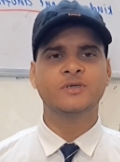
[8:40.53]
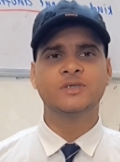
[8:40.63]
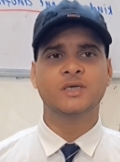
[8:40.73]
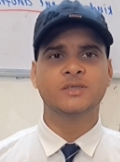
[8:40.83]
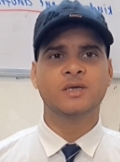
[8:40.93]

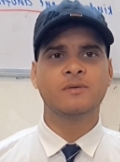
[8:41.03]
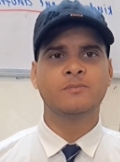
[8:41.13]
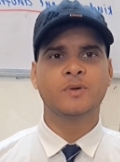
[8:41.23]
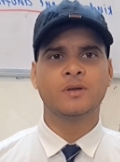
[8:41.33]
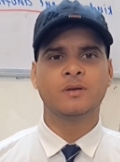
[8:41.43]
first
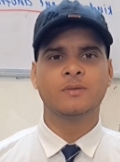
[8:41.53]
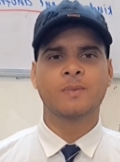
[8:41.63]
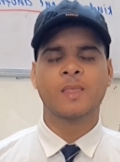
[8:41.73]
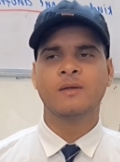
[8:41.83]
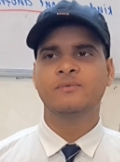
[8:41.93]

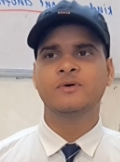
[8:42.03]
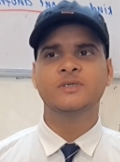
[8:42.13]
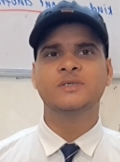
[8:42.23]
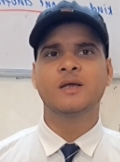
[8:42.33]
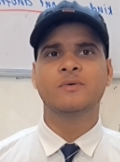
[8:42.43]
example.
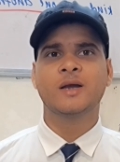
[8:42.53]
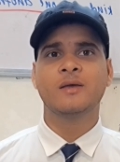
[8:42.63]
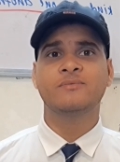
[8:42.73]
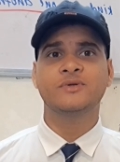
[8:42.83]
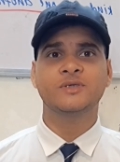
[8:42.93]
First time when
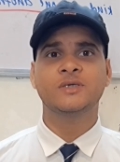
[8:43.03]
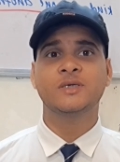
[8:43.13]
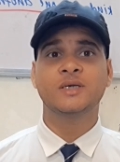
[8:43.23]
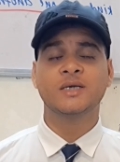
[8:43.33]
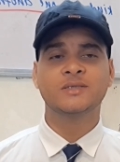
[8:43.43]
I
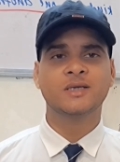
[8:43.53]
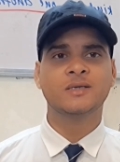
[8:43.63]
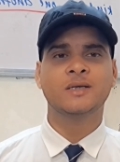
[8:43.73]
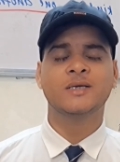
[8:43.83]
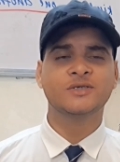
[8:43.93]
visited
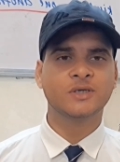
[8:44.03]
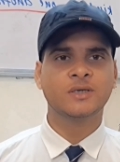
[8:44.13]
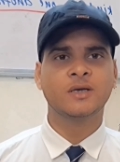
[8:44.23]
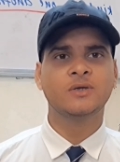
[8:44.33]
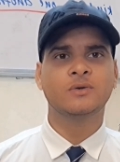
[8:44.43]

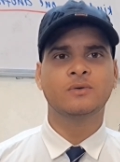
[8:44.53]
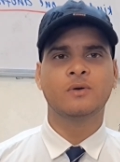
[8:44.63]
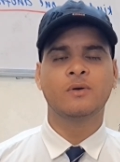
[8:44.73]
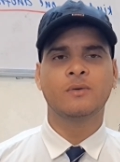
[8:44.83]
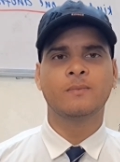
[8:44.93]
accidentally your
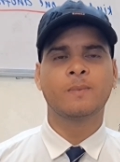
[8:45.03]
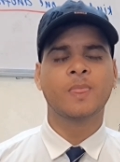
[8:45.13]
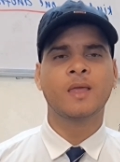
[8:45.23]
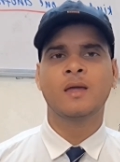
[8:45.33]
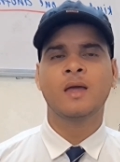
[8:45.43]
home
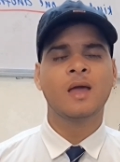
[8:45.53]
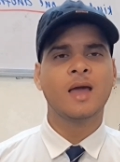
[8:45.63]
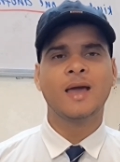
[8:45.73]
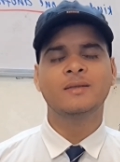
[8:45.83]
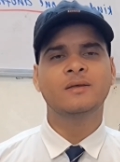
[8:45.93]

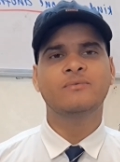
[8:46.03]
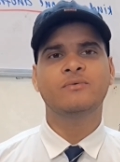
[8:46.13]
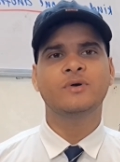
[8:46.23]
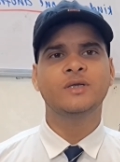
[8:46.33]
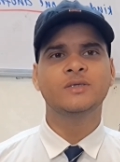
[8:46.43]
and the
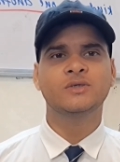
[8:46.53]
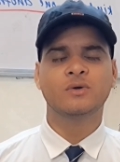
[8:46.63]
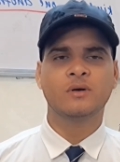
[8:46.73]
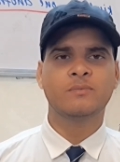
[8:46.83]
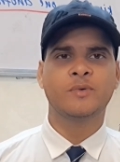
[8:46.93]
food is
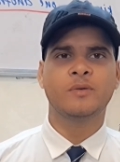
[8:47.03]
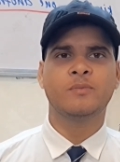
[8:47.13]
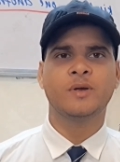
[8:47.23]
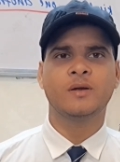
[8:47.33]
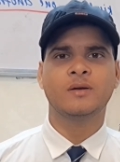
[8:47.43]
not
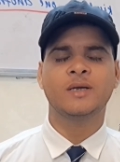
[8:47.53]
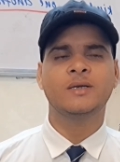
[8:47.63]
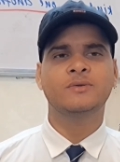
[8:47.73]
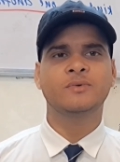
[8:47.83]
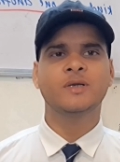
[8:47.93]
prepared,
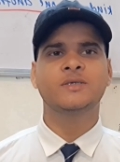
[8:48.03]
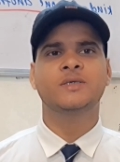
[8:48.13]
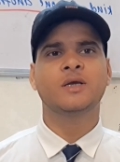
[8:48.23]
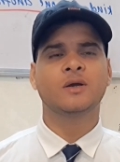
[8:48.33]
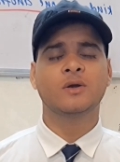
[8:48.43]
it will
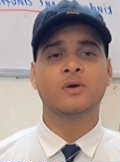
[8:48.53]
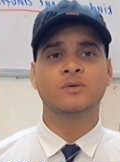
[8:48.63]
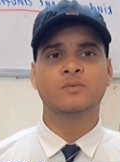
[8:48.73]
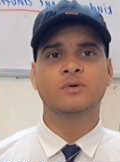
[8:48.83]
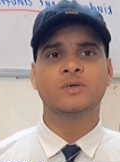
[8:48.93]
take a
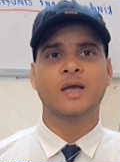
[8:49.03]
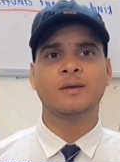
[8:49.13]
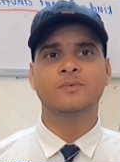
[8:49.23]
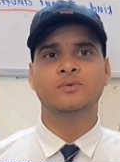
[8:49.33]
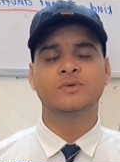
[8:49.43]
lot more
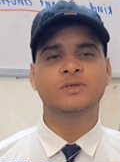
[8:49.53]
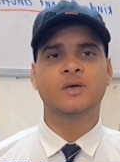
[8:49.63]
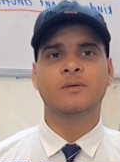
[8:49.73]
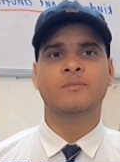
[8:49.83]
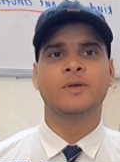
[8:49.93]
time to
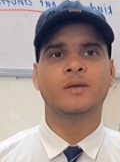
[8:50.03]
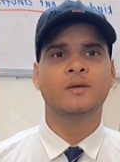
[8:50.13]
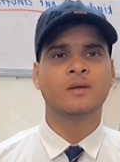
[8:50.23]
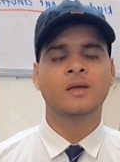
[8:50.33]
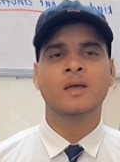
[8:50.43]
serve me.